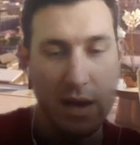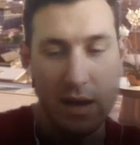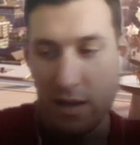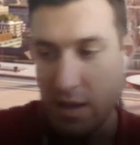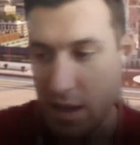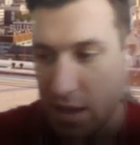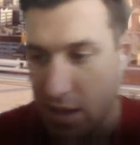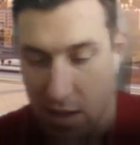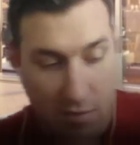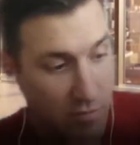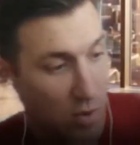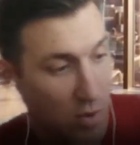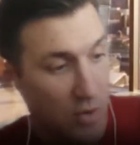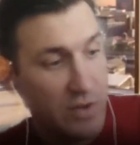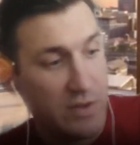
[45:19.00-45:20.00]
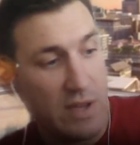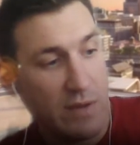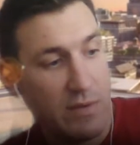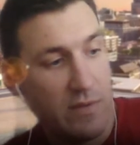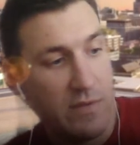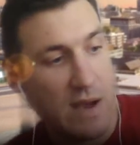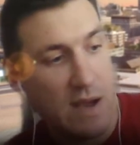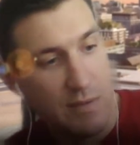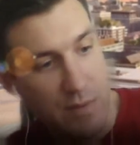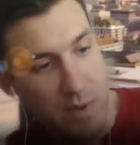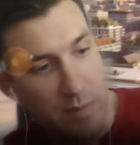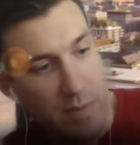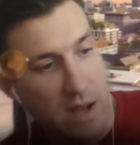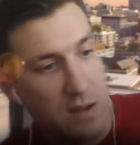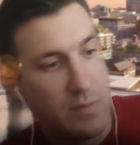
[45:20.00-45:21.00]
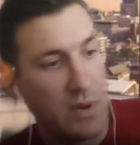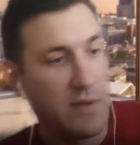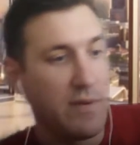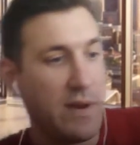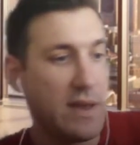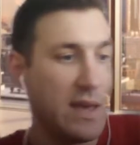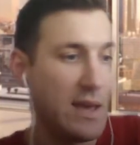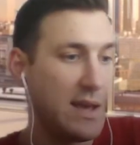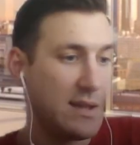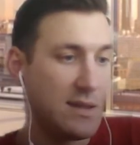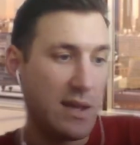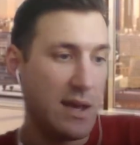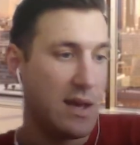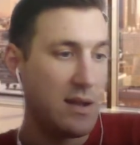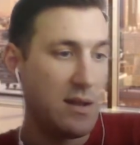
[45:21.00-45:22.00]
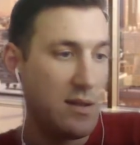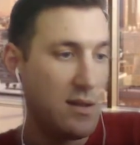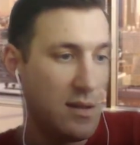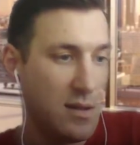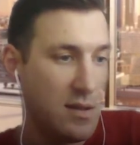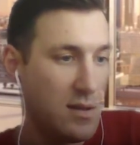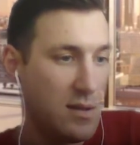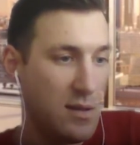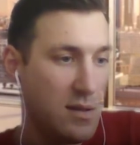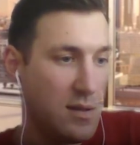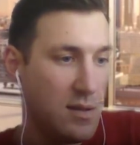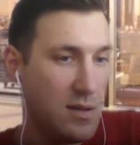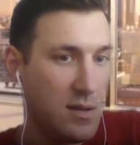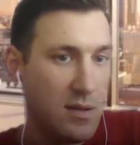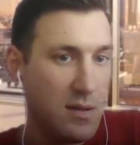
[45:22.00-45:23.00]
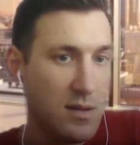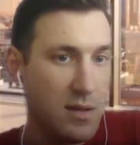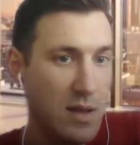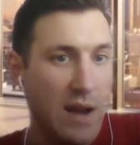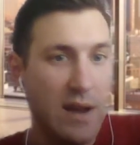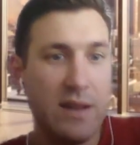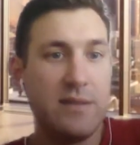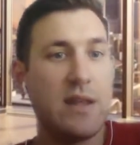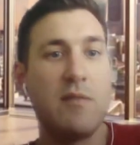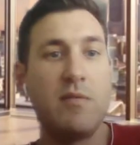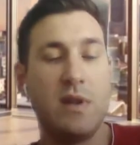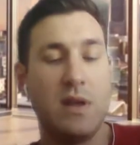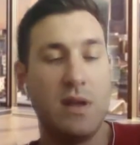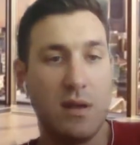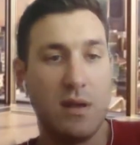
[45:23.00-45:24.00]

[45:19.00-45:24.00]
If Rose is 75, I'm going to bet it. But if I can't get that, I need 70.